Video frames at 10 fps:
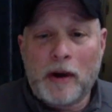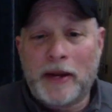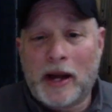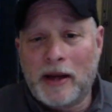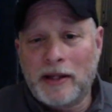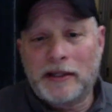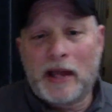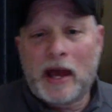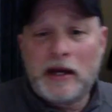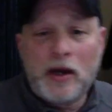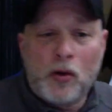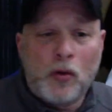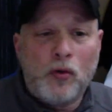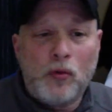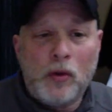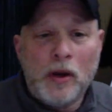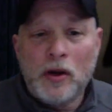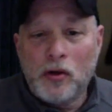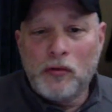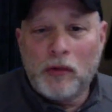I mean, honestly, I didn't know
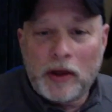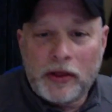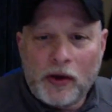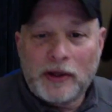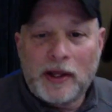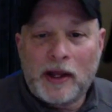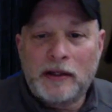who really thought that